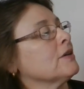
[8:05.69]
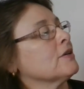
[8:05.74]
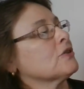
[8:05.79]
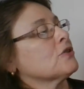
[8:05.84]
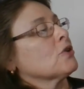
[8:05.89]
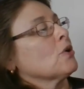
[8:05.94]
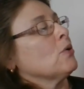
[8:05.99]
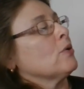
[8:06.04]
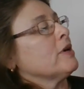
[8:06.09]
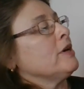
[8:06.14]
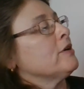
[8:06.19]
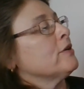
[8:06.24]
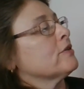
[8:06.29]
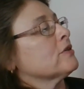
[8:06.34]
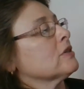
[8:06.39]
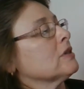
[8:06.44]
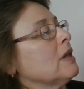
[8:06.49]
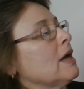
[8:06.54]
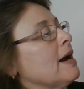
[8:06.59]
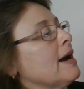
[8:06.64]
So
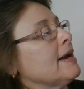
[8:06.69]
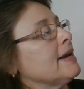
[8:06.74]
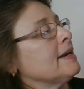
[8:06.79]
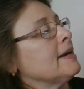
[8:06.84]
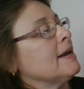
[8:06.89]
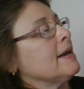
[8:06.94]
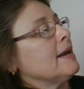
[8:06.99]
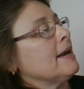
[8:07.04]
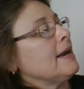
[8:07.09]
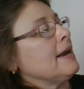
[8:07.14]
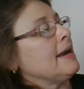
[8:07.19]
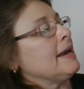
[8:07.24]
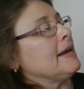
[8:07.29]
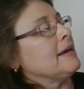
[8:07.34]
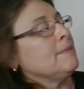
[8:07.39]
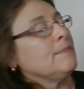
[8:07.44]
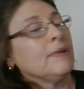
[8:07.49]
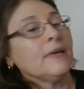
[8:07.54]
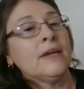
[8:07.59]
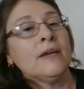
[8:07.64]
here's line
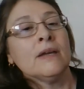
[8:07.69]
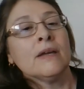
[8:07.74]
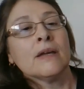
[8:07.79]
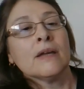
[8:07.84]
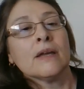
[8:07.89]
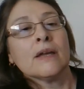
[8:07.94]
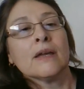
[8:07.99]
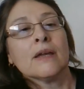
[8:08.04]
AB,